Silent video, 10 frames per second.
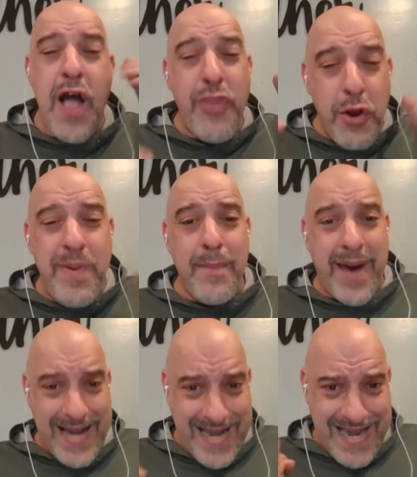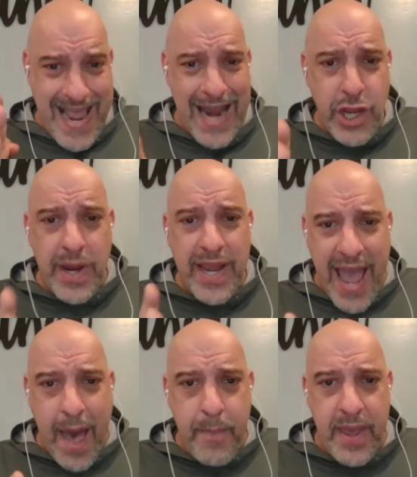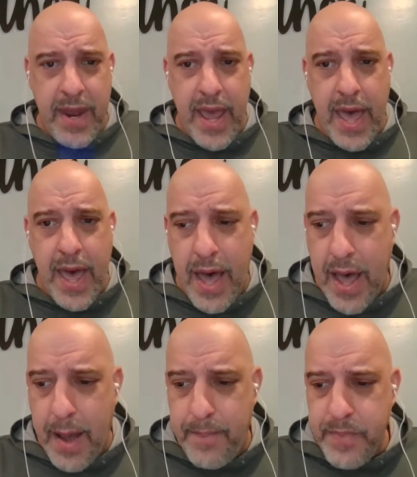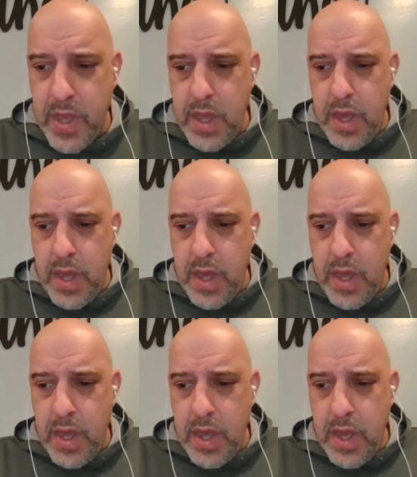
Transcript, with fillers: there had been about a ten-year gap in a, uh, um,